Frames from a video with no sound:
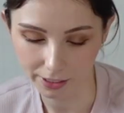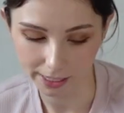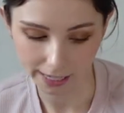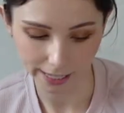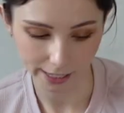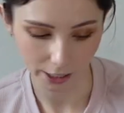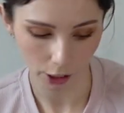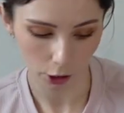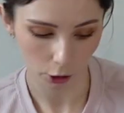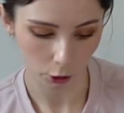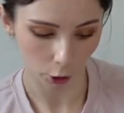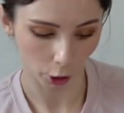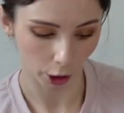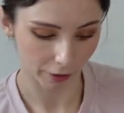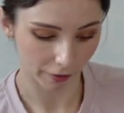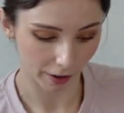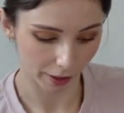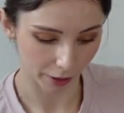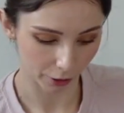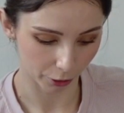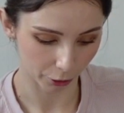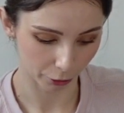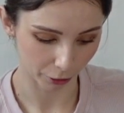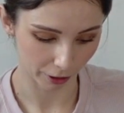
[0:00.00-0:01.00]
seen a lot of
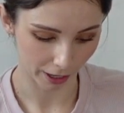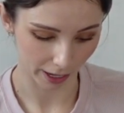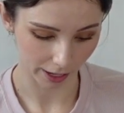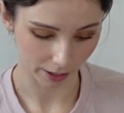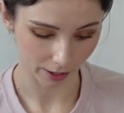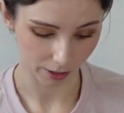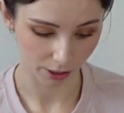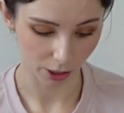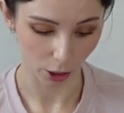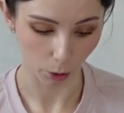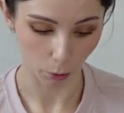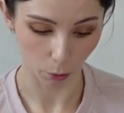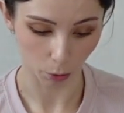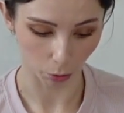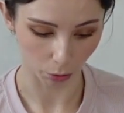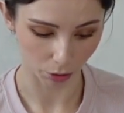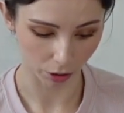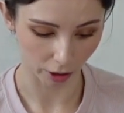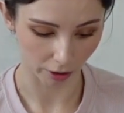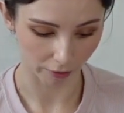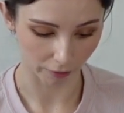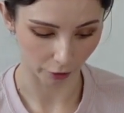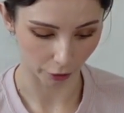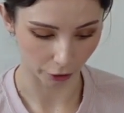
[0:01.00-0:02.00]
other creators who are
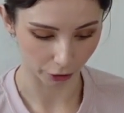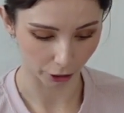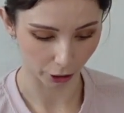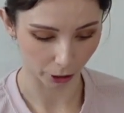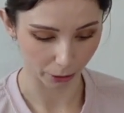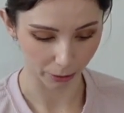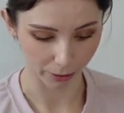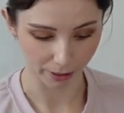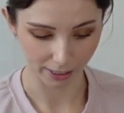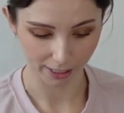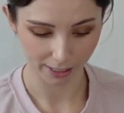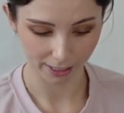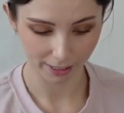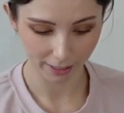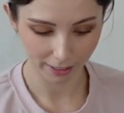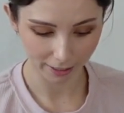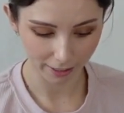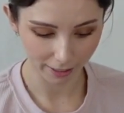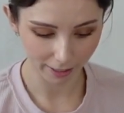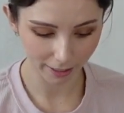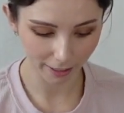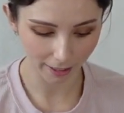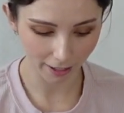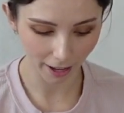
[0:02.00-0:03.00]
also Virgos
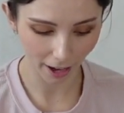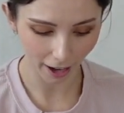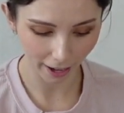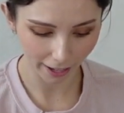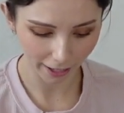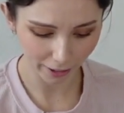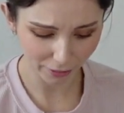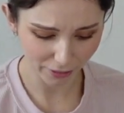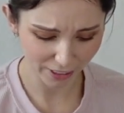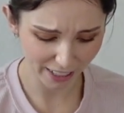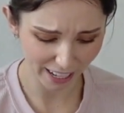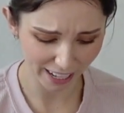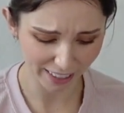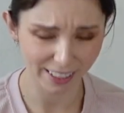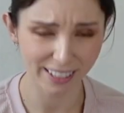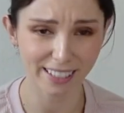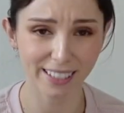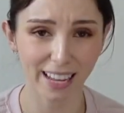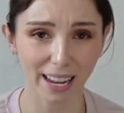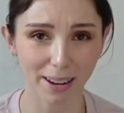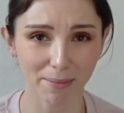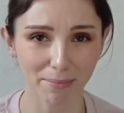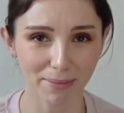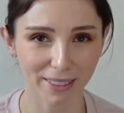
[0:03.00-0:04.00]
kind of saying the
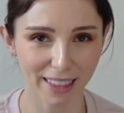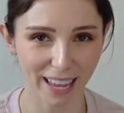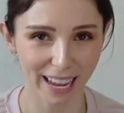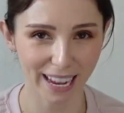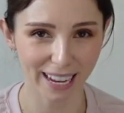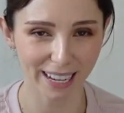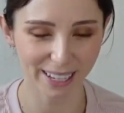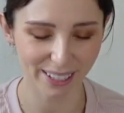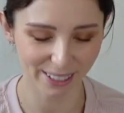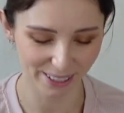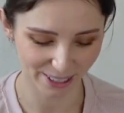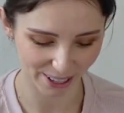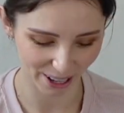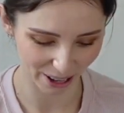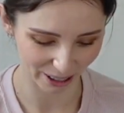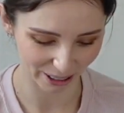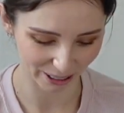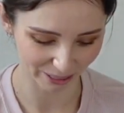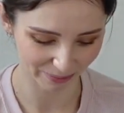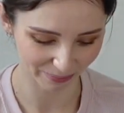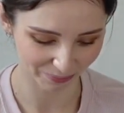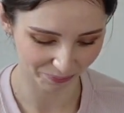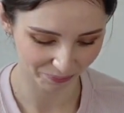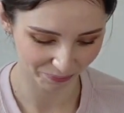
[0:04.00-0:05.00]
same thing,
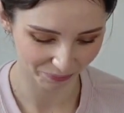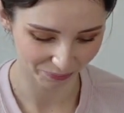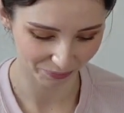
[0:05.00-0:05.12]
so